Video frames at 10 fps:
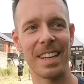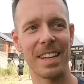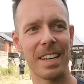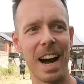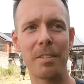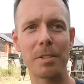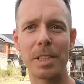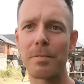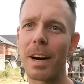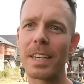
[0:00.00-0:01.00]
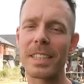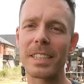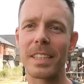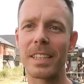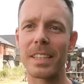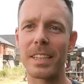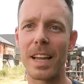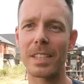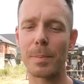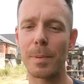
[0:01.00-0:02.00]
Uh, I was invited uh,
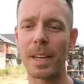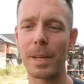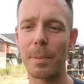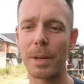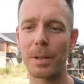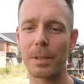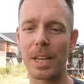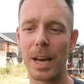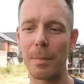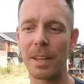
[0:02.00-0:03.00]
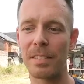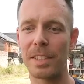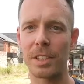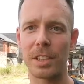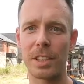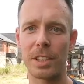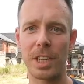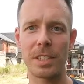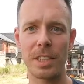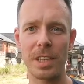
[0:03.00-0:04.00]
last minute because I met with uh,
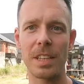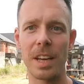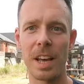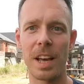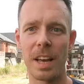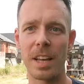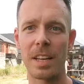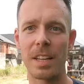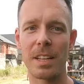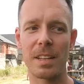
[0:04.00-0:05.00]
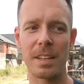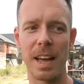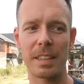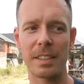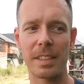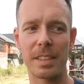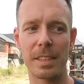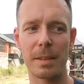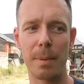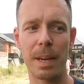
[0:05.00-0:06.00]
JC uh, at
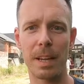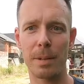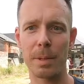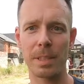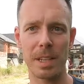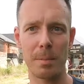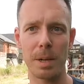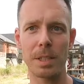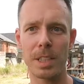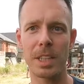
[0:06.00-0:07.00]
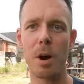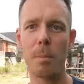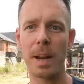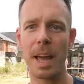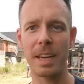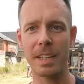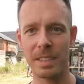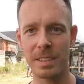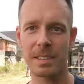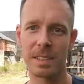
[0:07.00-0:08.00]
the Mikkeller beer celebration in
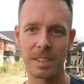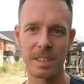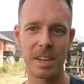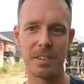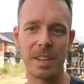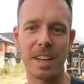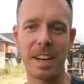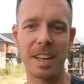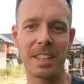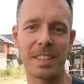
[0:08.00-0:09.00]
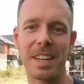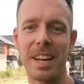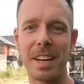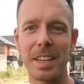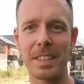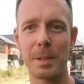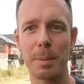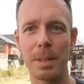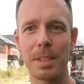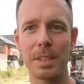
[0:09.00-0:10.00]
Copenhagen and we clicked and I liked their
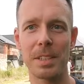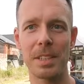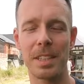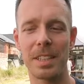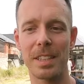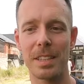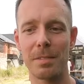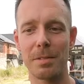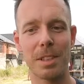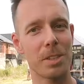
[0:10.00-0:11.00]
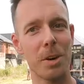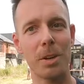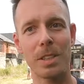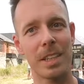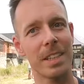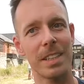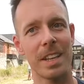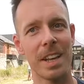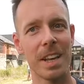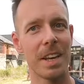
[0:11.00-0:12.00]
beers and uh, we talked and
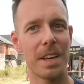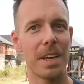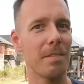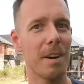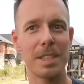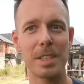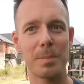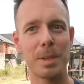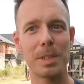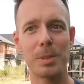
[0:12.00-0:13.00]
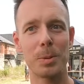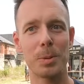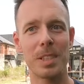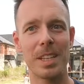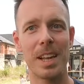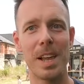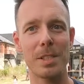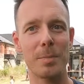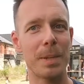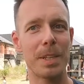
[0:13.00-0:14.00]
he invited me to as a
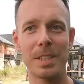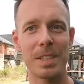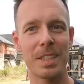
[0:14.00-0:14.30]
last minute